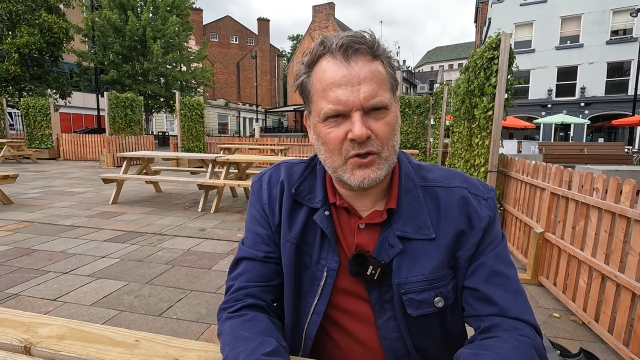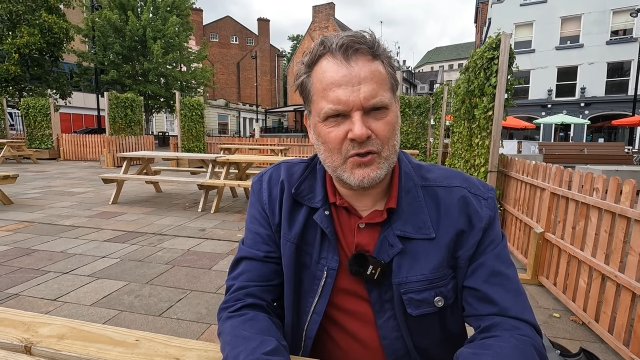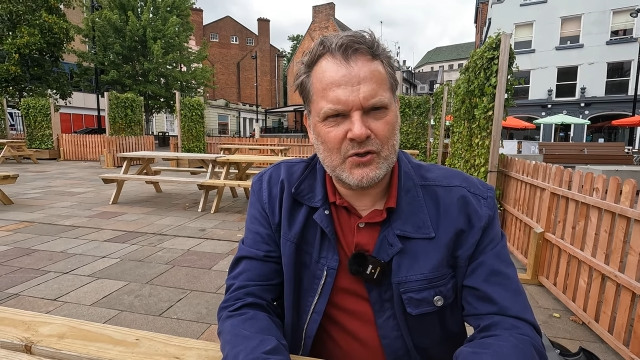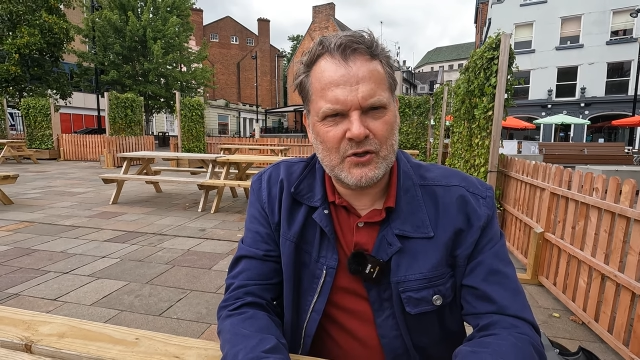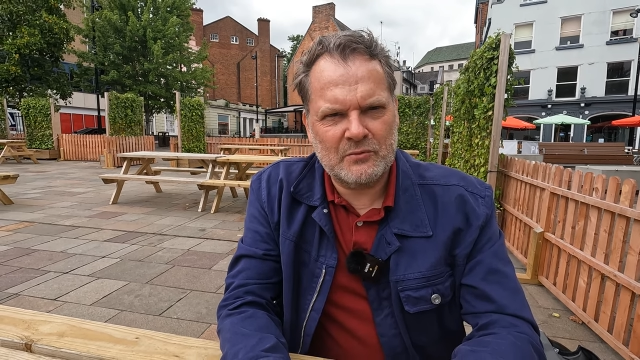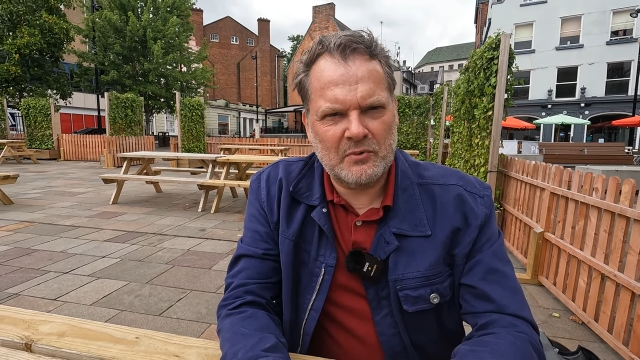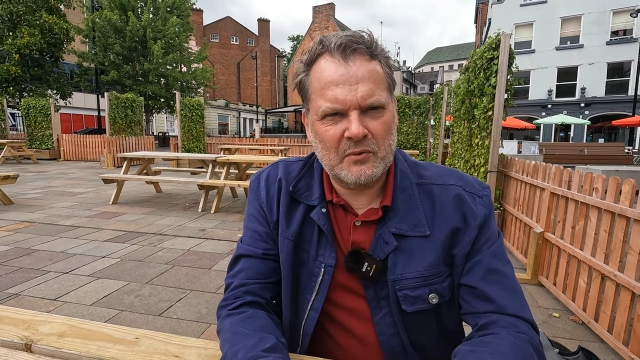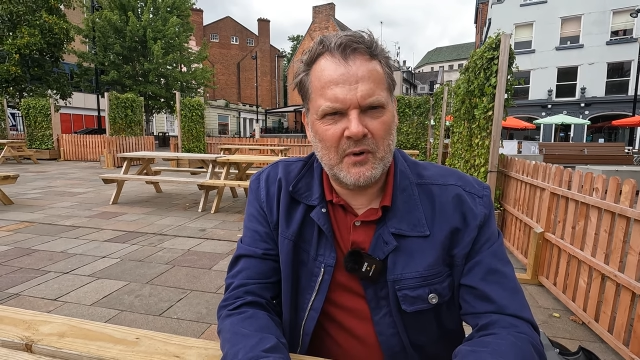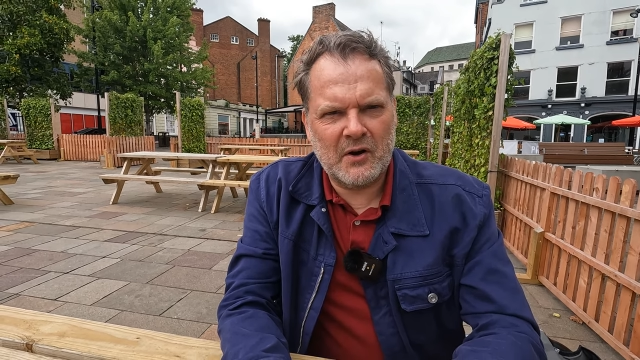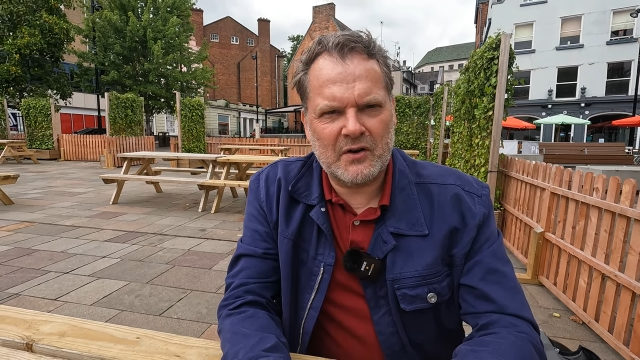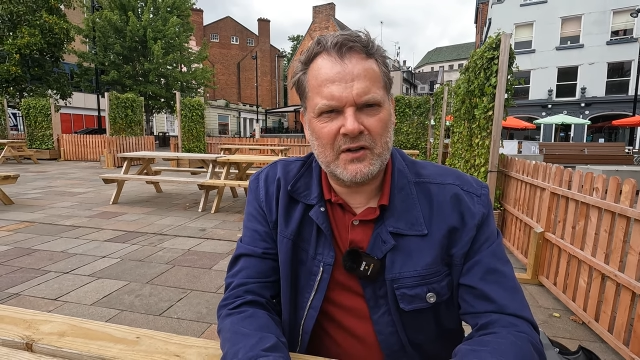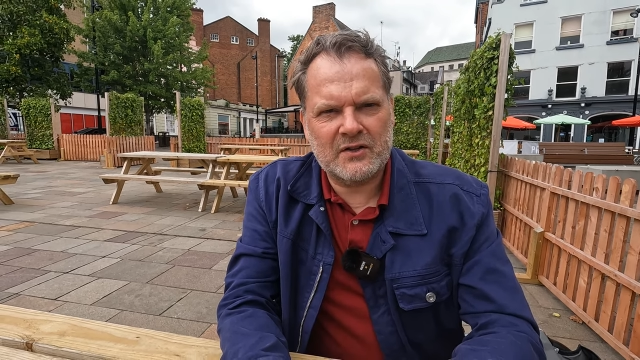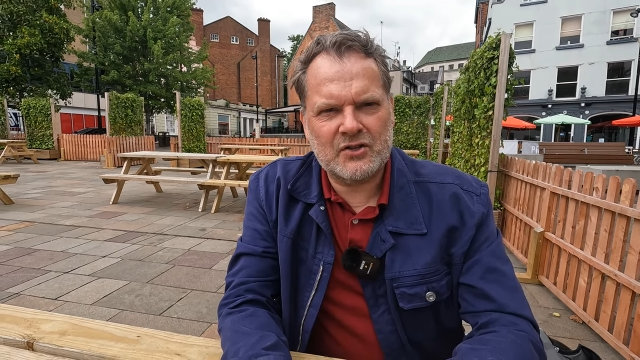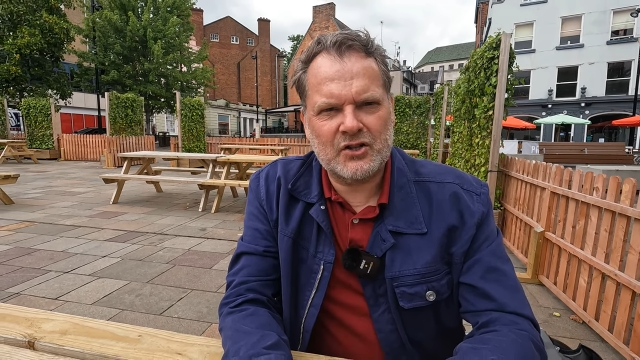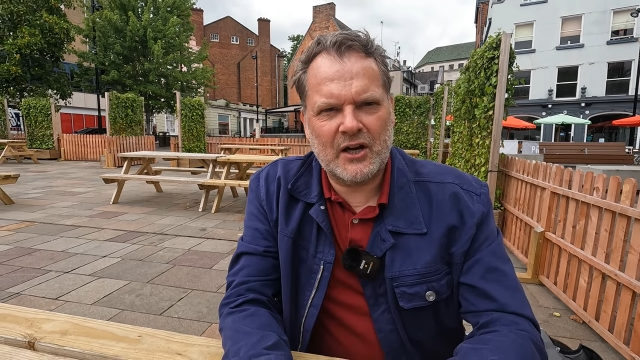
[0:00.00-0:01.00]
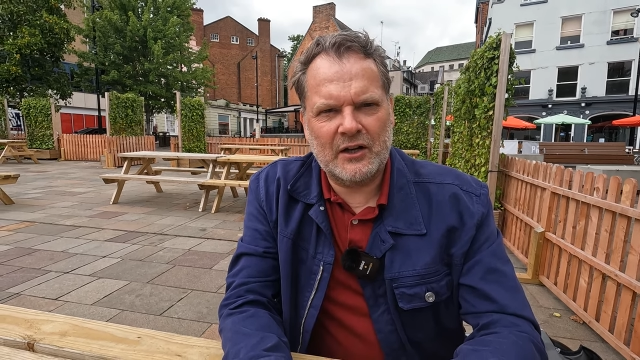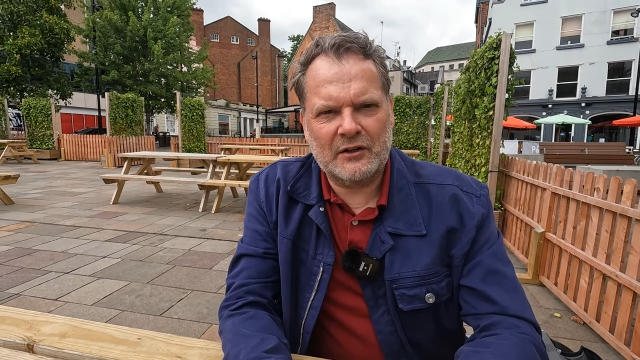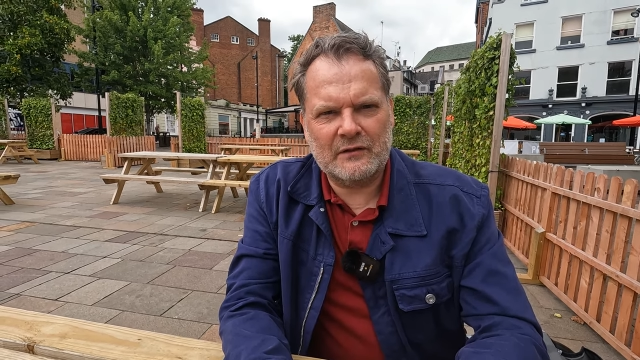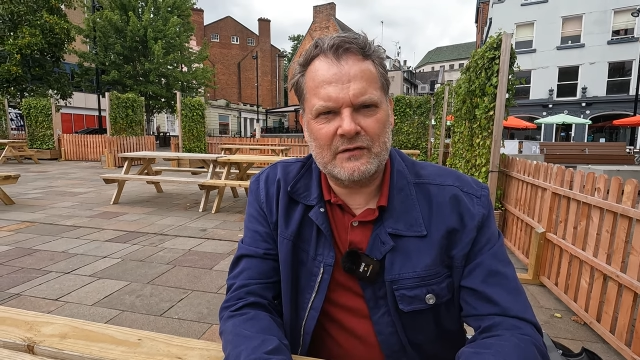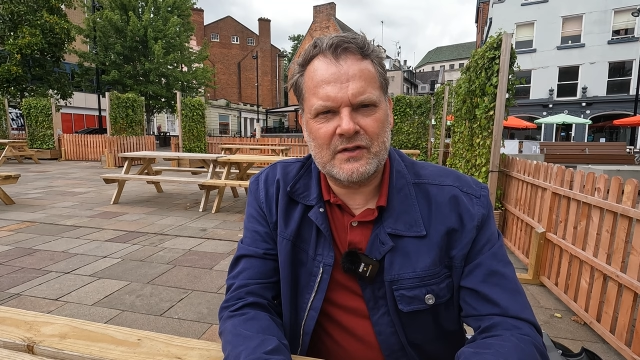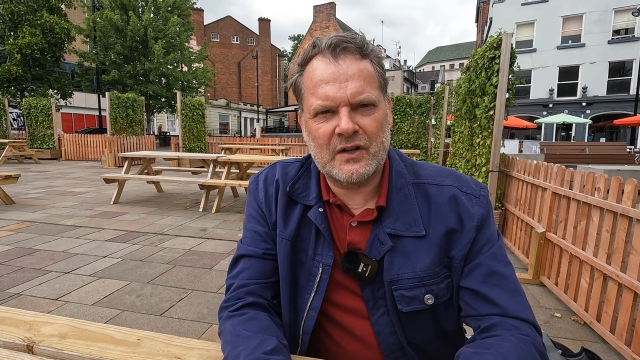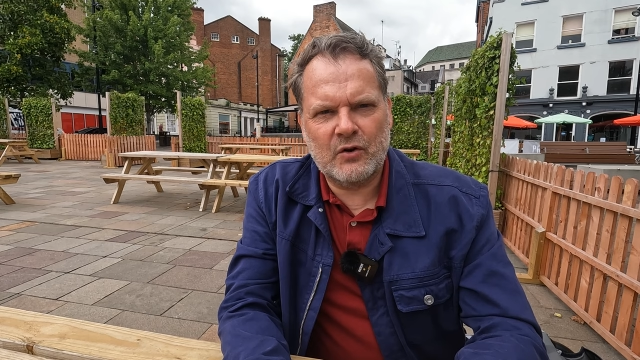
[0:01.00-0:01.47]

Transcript: on supermarket shelves.